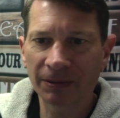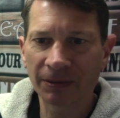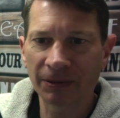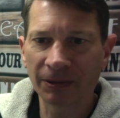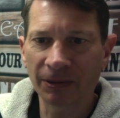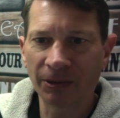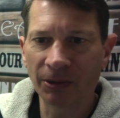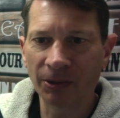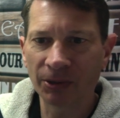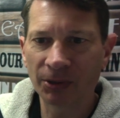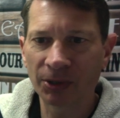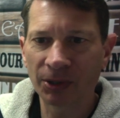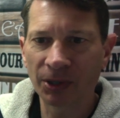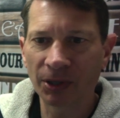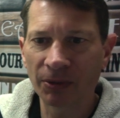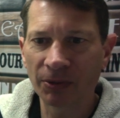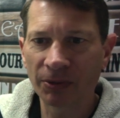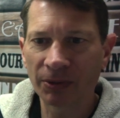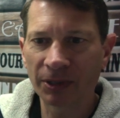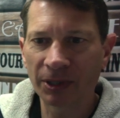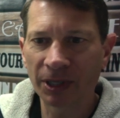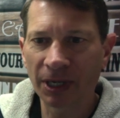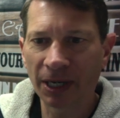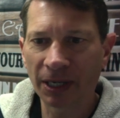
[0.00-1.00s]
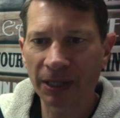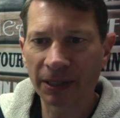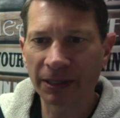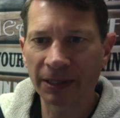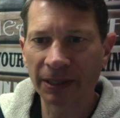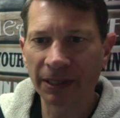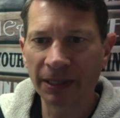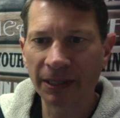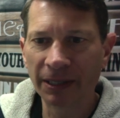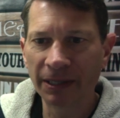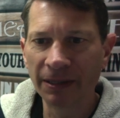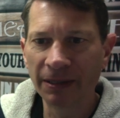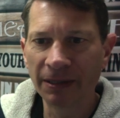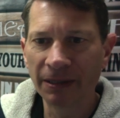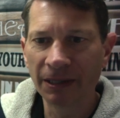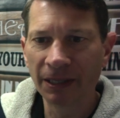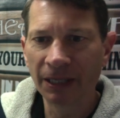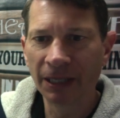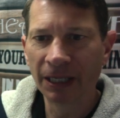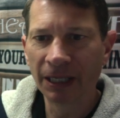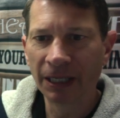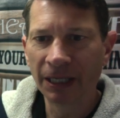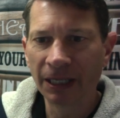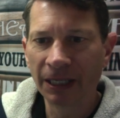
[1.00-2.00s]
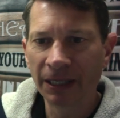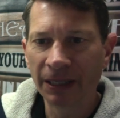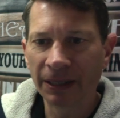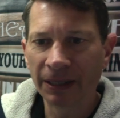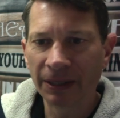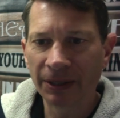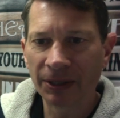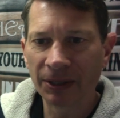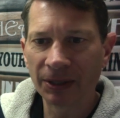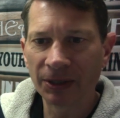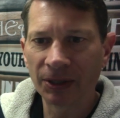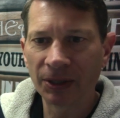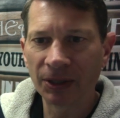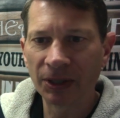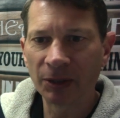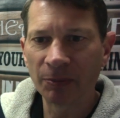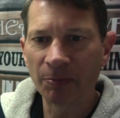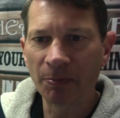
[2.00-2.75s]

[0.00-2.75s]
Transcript: also tucked in. This is his